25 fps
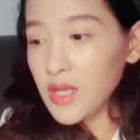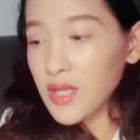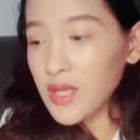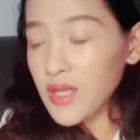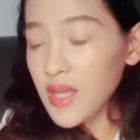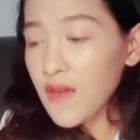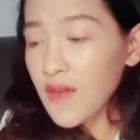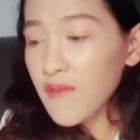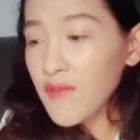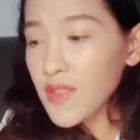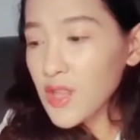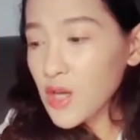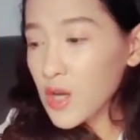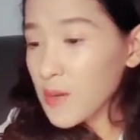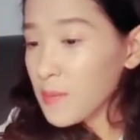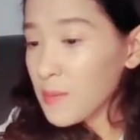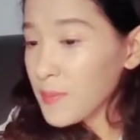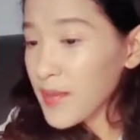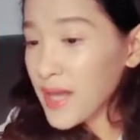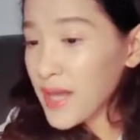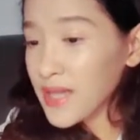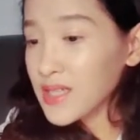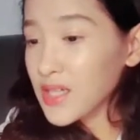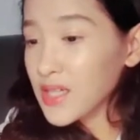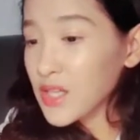given the
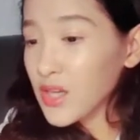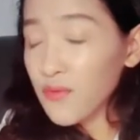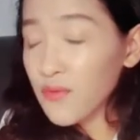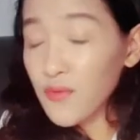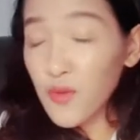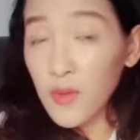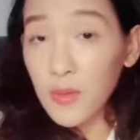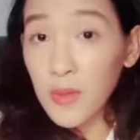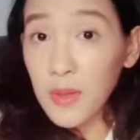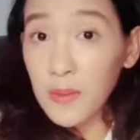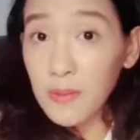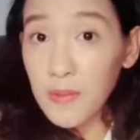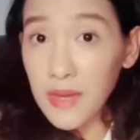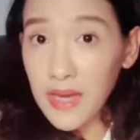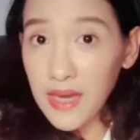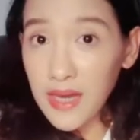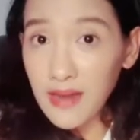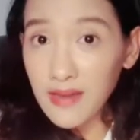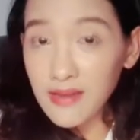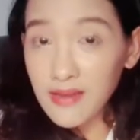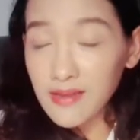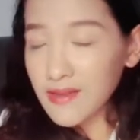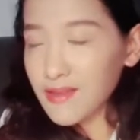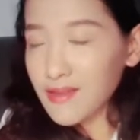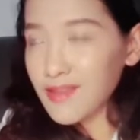complexity of human
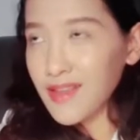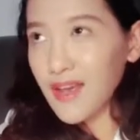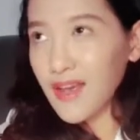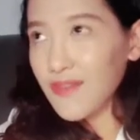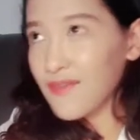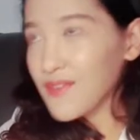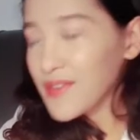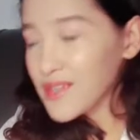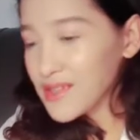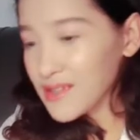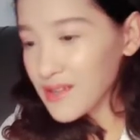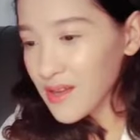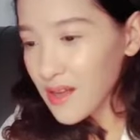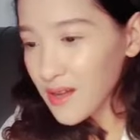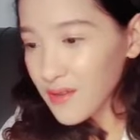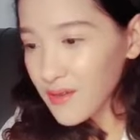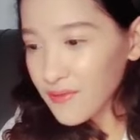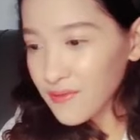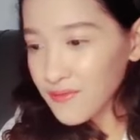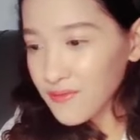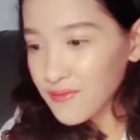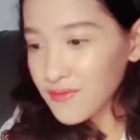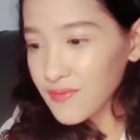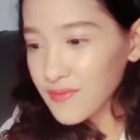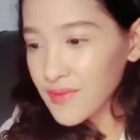beings and life
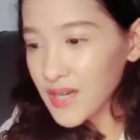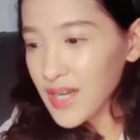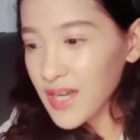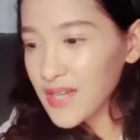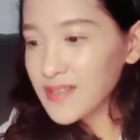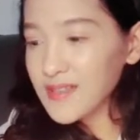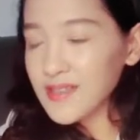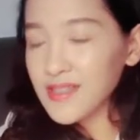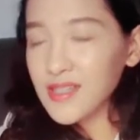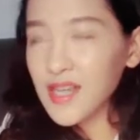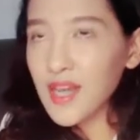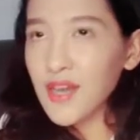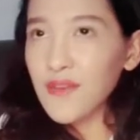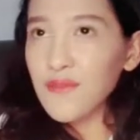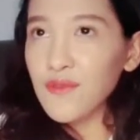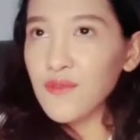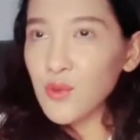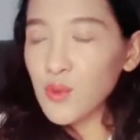itself, it is safe to